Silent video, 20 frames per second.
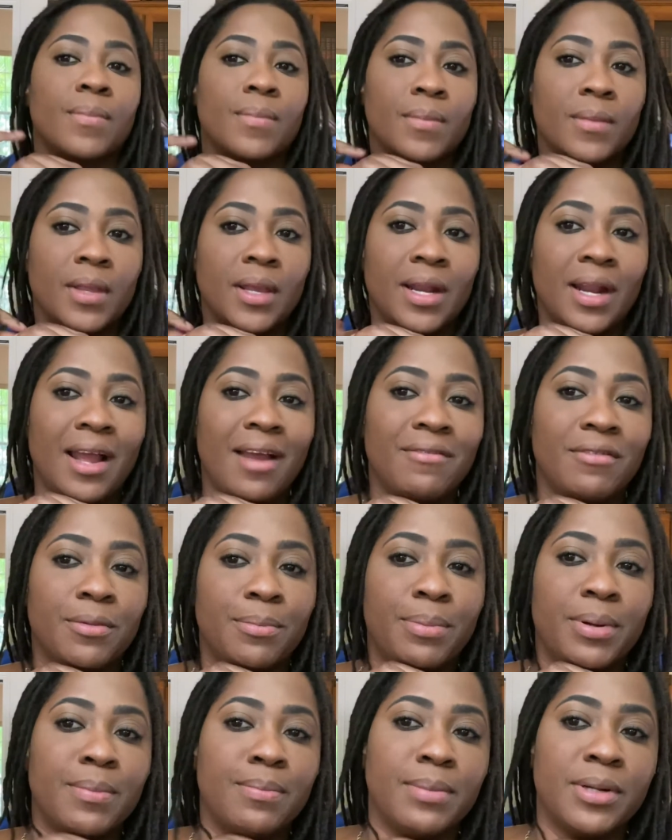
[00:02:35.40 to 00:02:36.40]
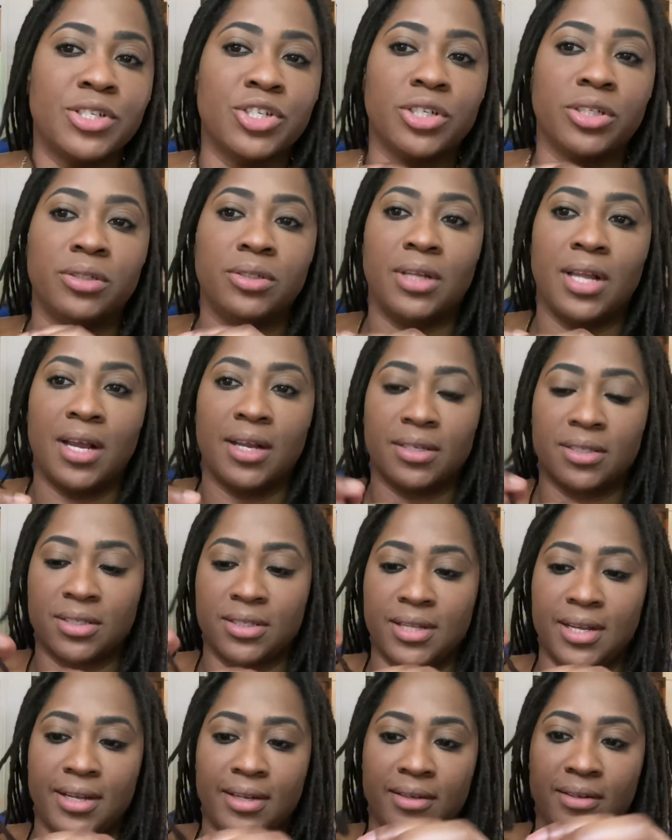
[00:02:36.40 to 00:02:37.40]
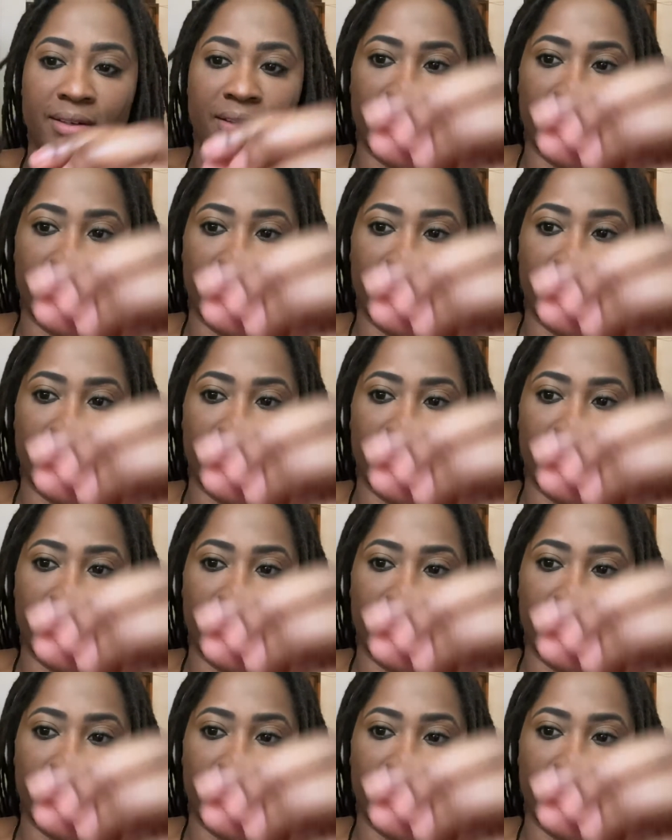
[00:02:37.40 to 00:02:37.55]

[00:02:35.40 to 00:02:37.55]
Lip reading: And I have a bunch of little locks that are